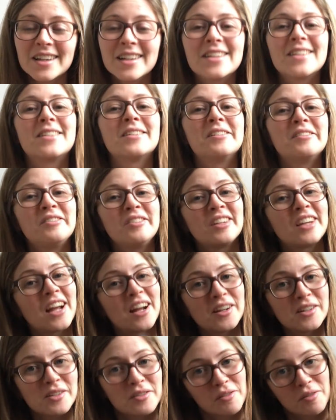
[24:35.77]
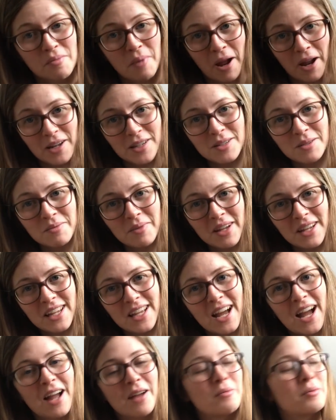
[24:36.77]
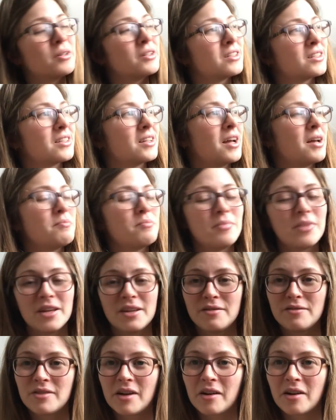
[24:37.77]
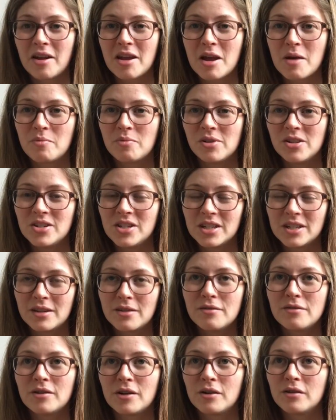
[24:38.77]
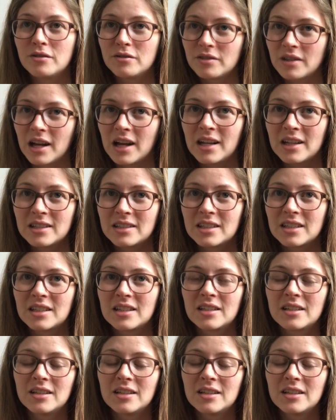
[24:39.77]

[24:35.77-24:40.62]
So if you care to remind me, I would be very appreciative of that